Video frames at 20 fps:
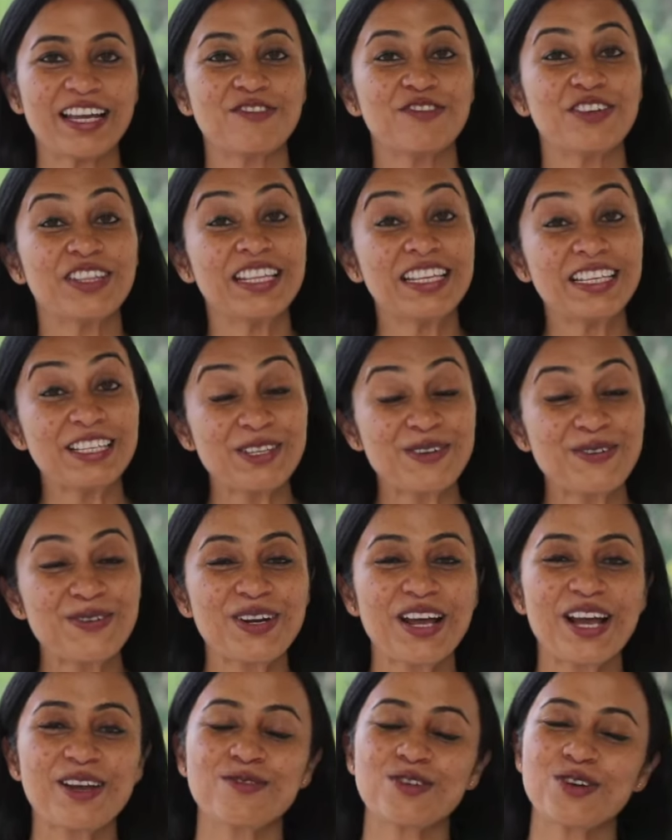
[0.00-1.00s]
and with this
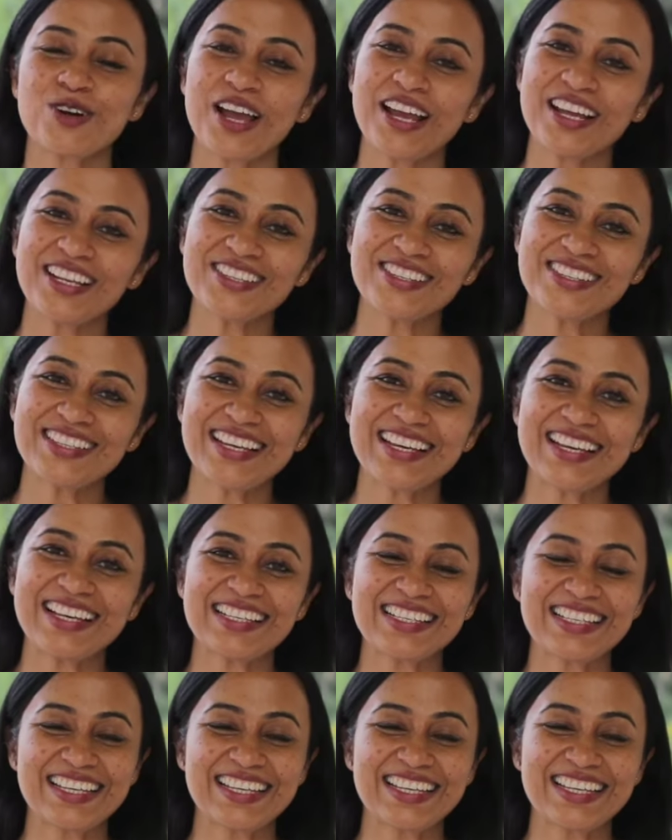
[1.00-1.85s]
note I would like to say,